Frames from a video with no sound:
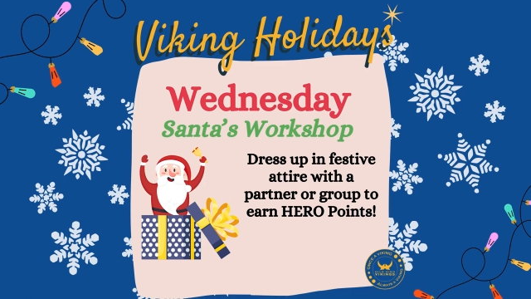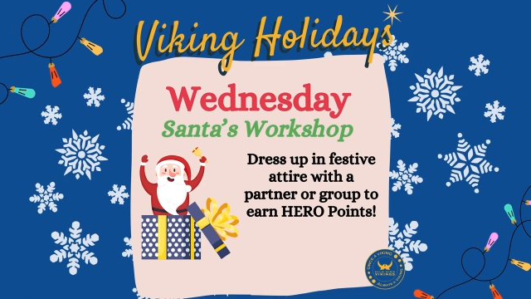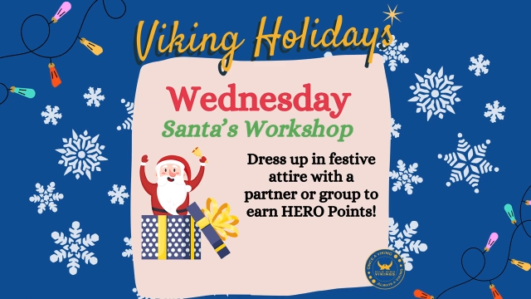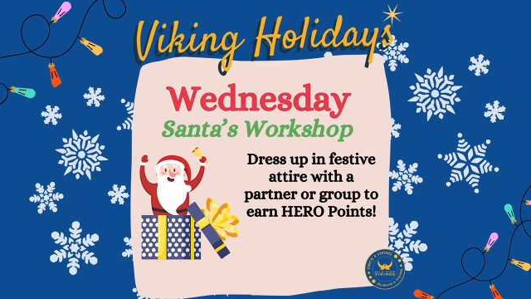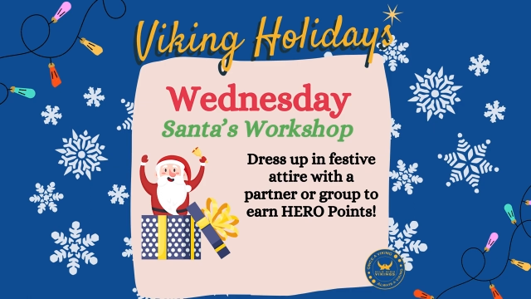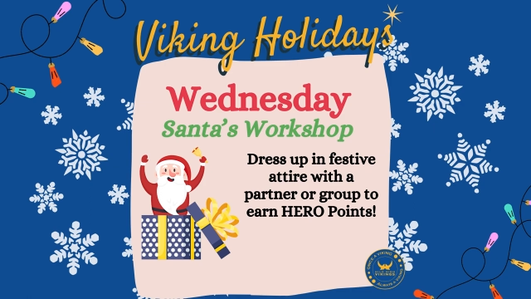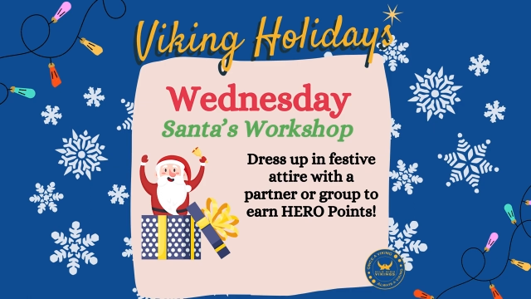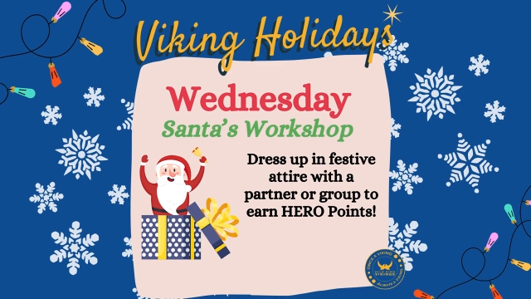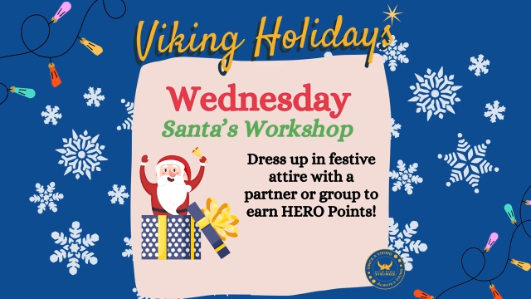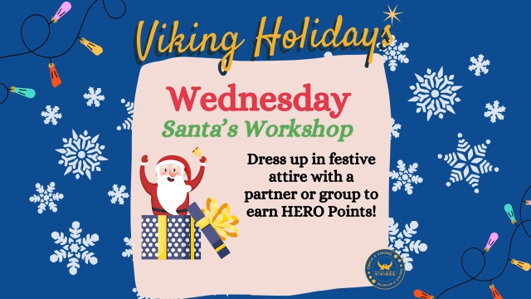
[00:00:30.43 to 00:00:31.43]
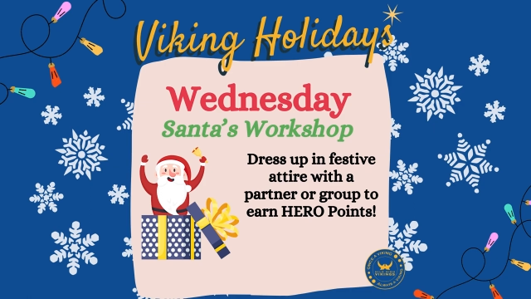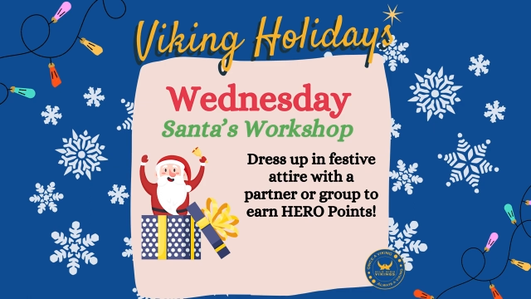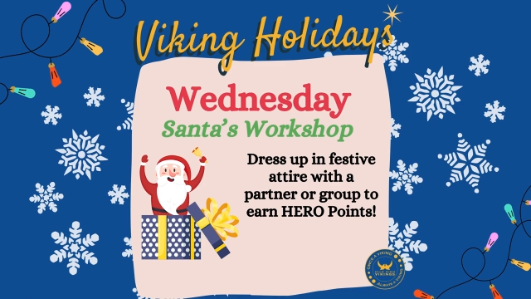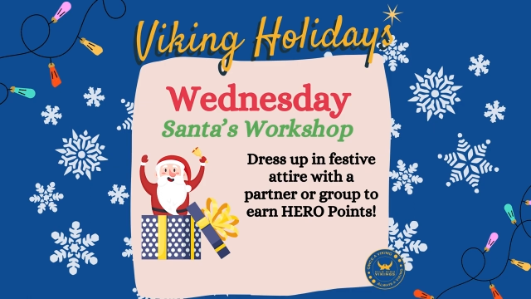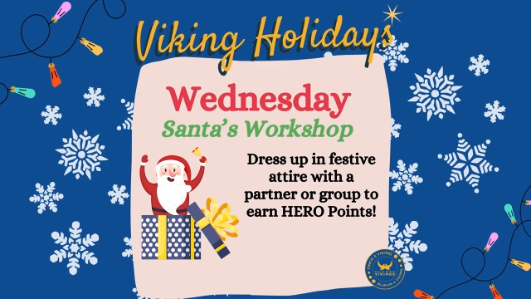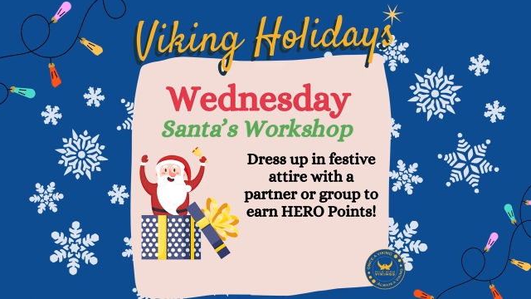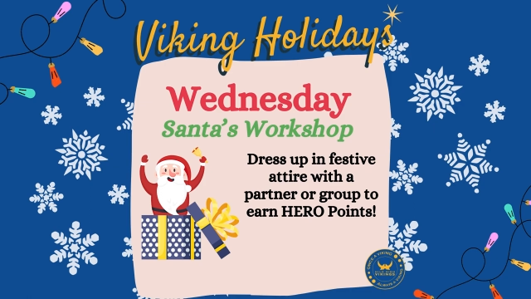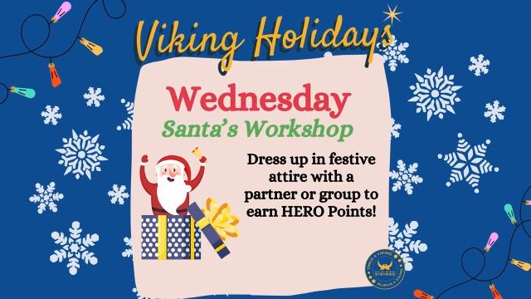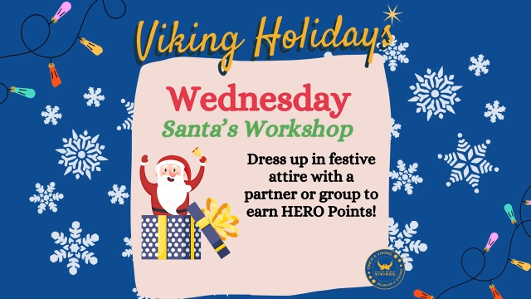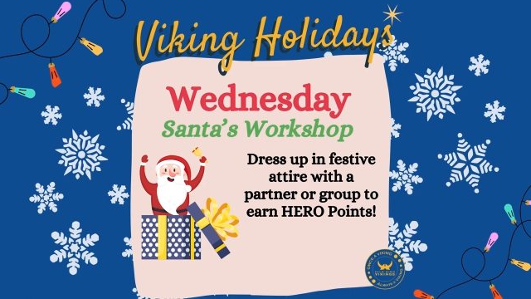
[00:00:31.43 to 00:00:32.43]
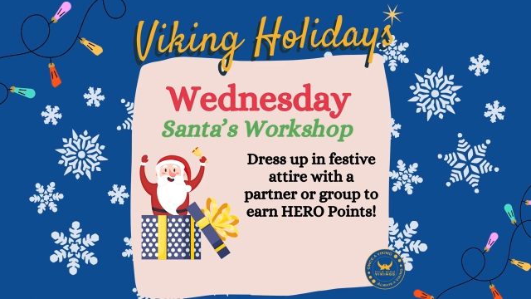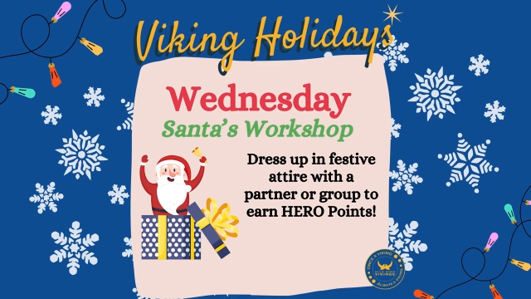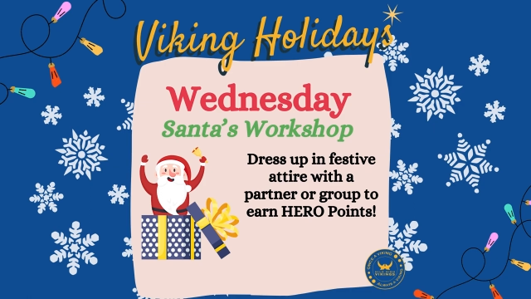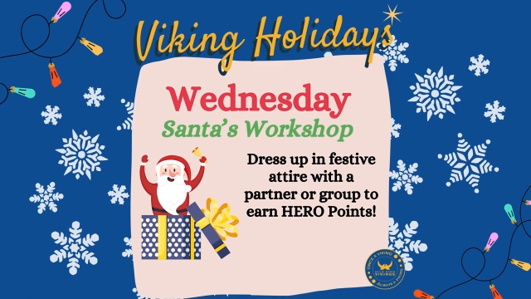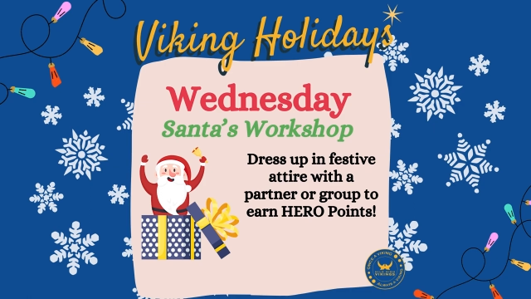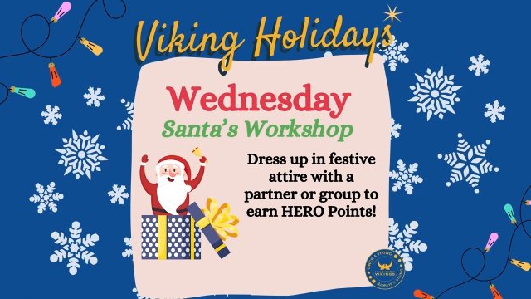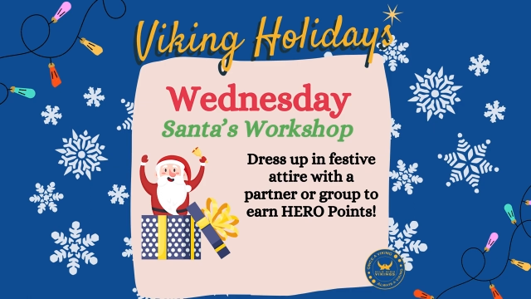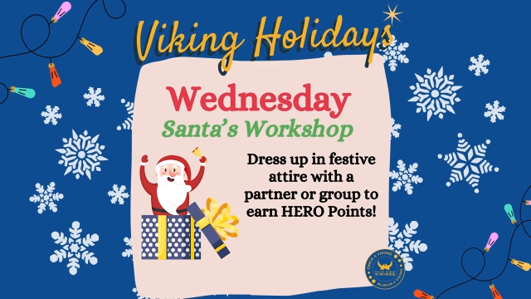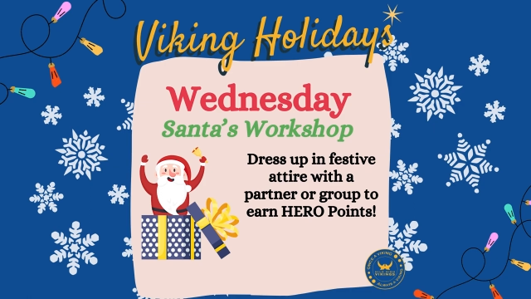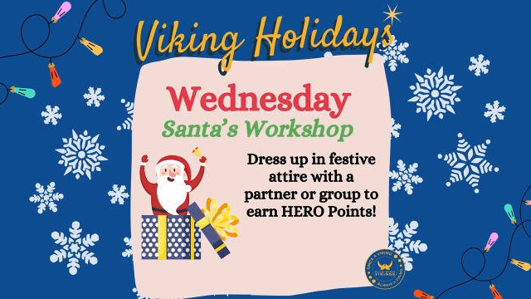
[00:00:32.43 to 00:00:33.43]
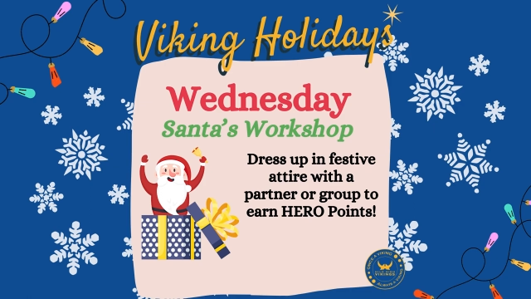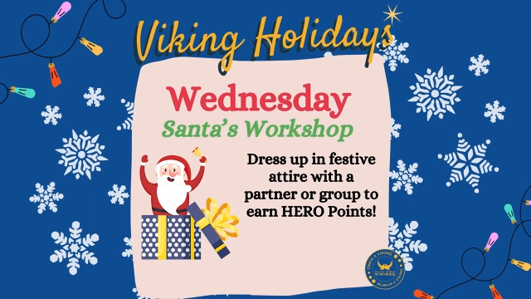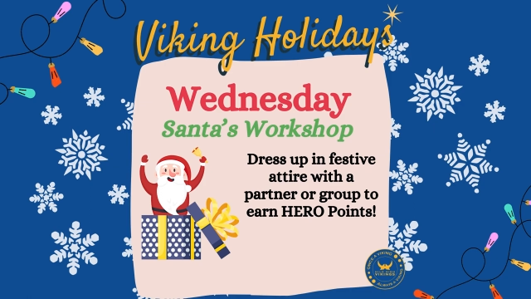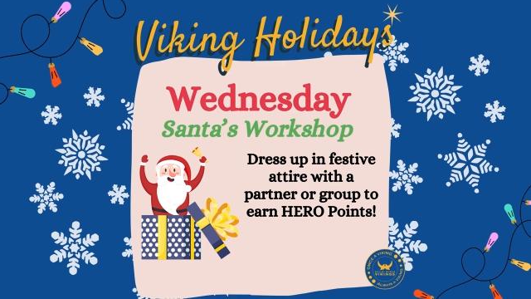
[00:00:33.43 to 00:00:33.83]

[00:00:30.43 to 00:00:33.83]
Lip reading: (no speaker visible)